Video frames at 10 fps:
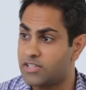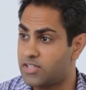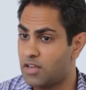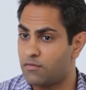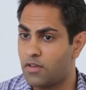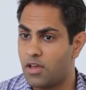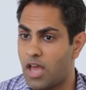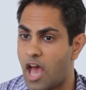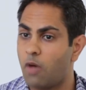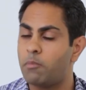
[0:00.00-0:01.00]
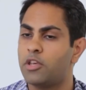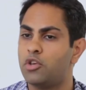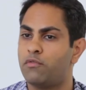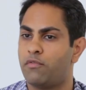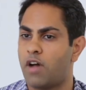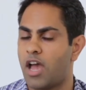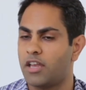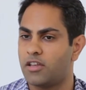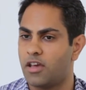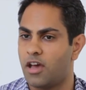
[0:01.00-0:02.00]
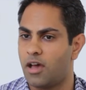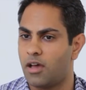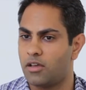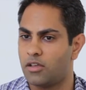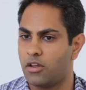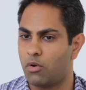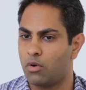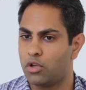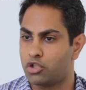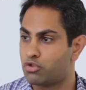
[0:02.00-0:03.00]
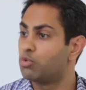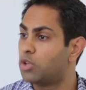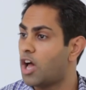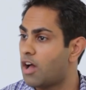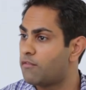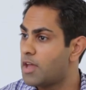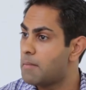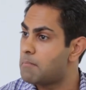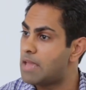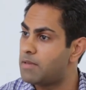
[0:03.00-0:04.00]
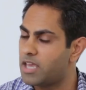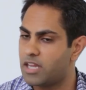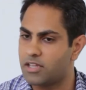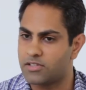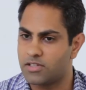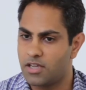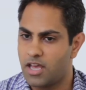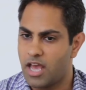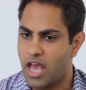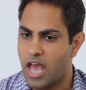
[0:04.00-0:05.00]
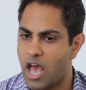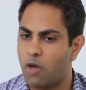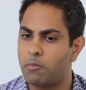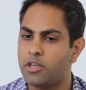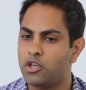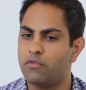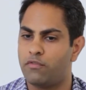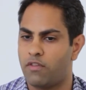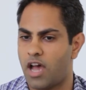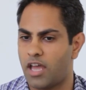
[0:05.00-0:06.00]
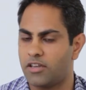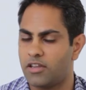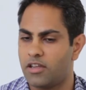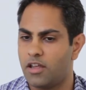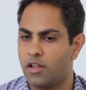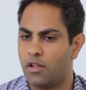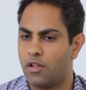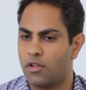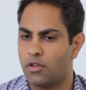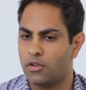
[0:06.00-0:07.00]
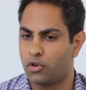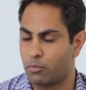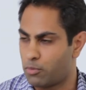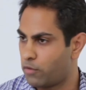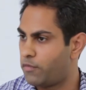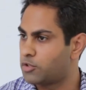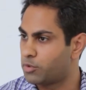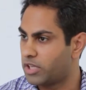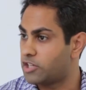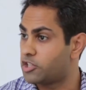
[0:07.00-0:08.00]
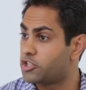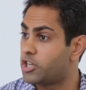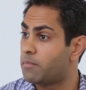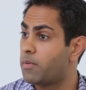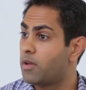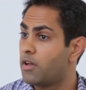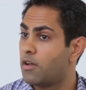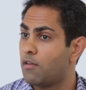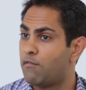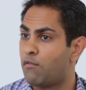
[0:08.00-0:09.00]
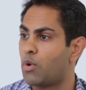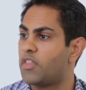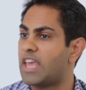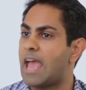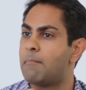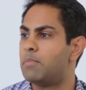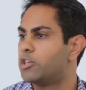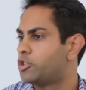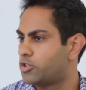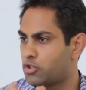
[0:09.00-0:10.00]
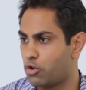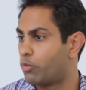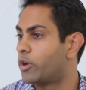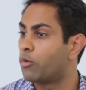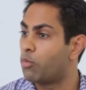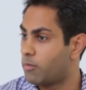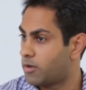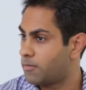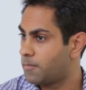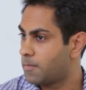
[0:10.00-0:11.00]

Instead of helping you find true love, maybe it is helping you find your perfect relationship for the ambitious career woman.